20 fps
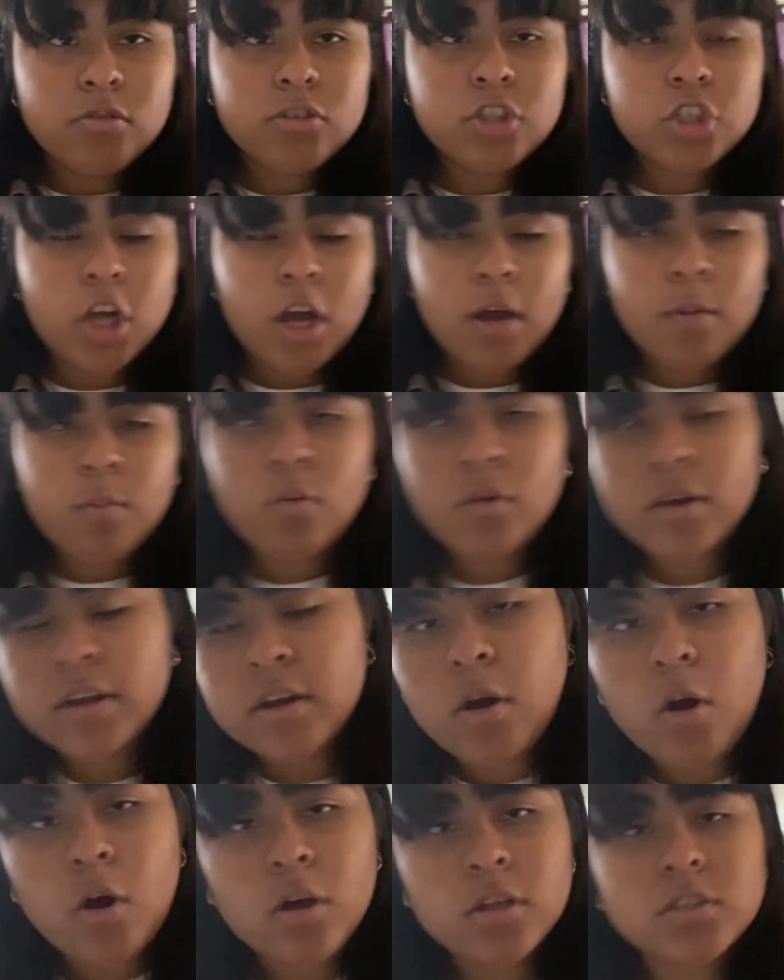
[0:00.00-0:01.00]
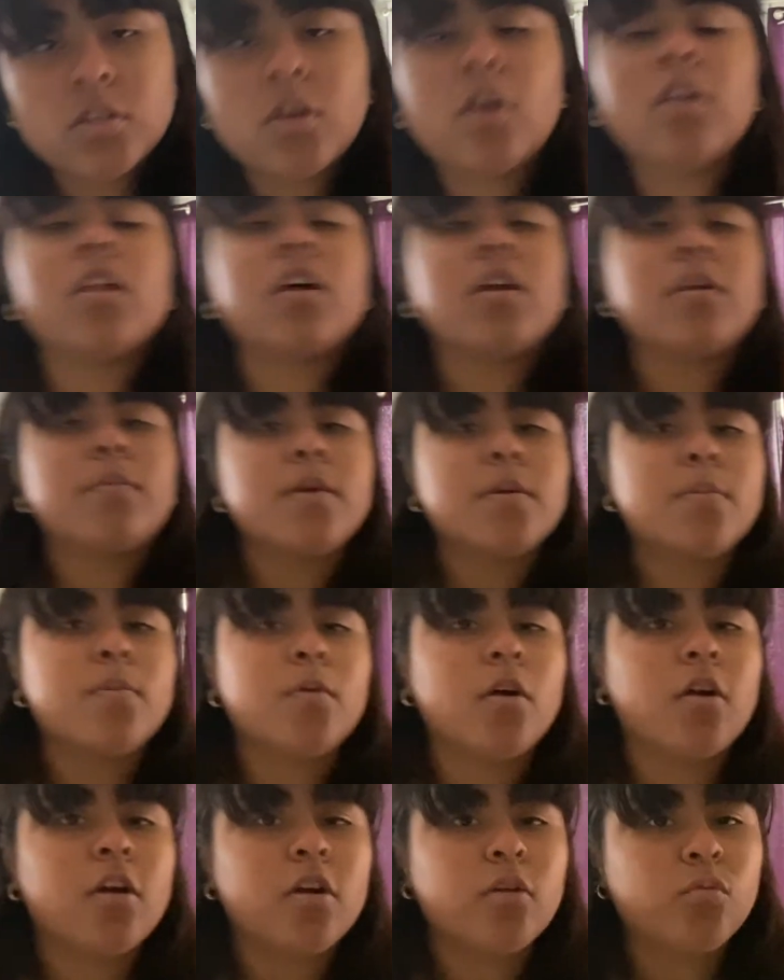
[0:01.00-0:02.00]
Shop one. Also, a lot of
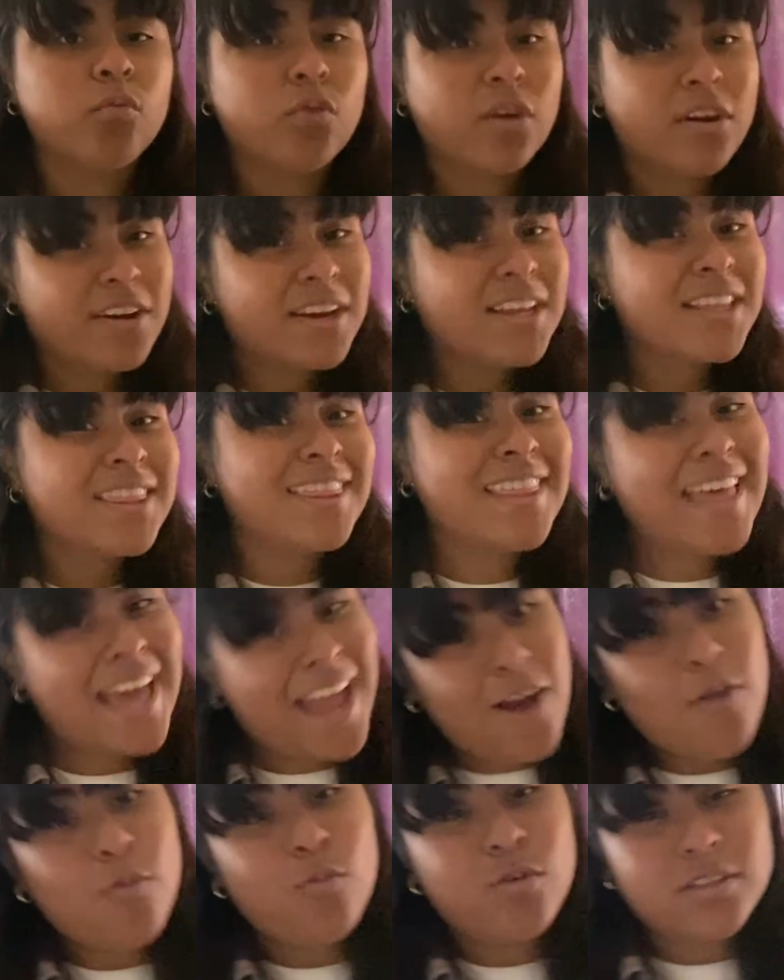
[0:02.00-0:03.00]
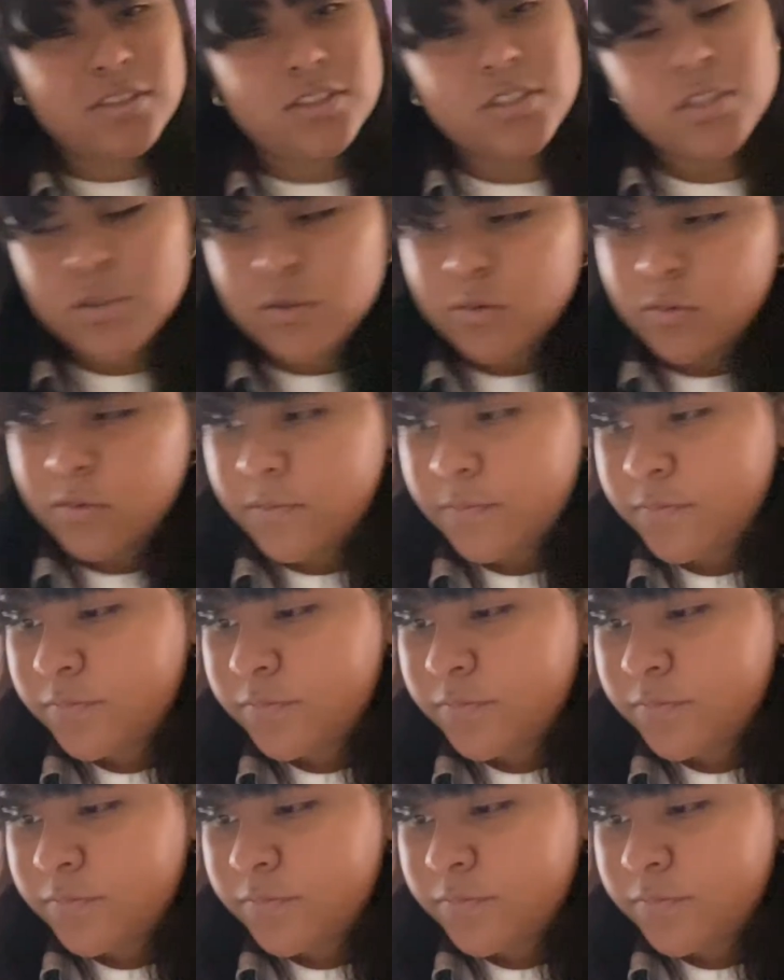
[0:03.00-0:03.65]
people are wearing that one too.